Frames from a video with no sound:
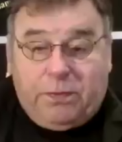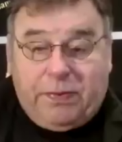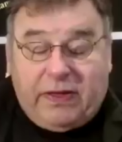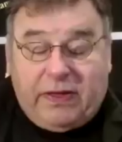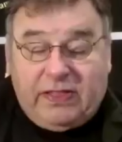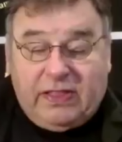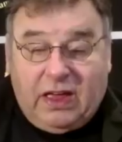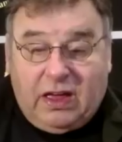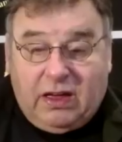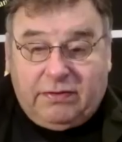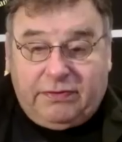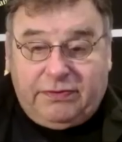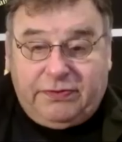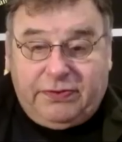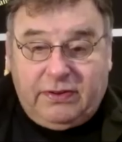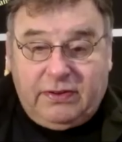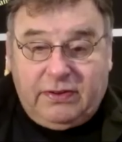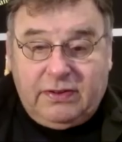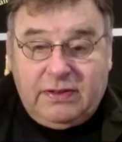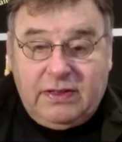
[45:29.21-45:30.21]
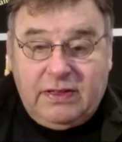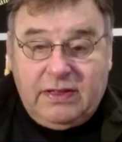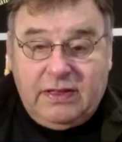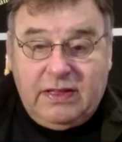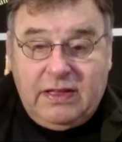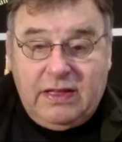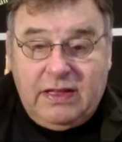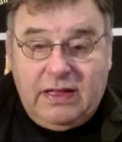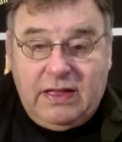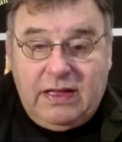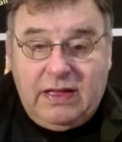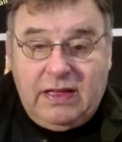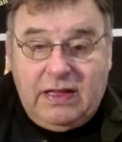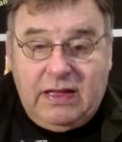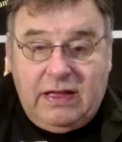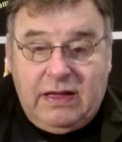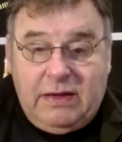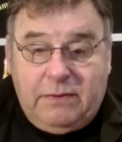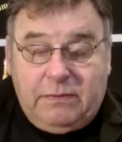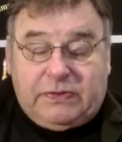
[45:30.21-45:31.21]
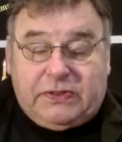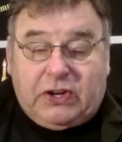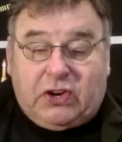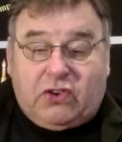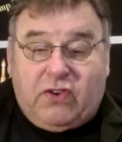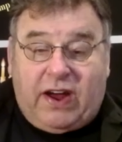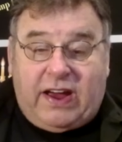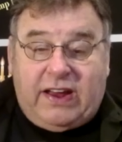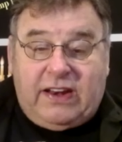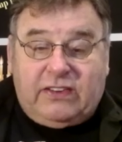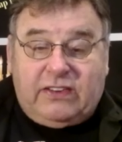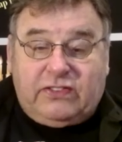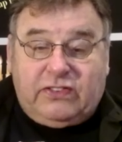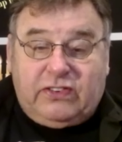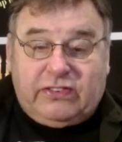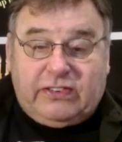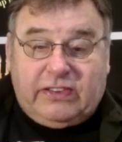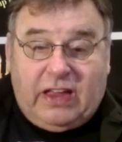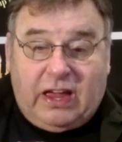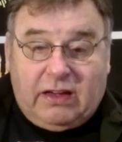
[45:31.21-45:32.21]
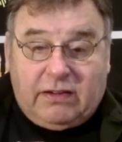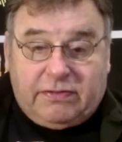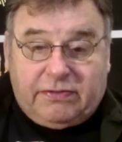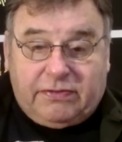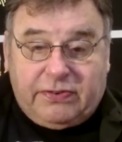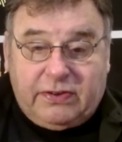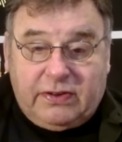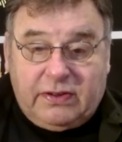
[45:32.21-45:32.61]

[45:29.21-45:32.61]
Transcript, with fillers: and love but the greatest is love.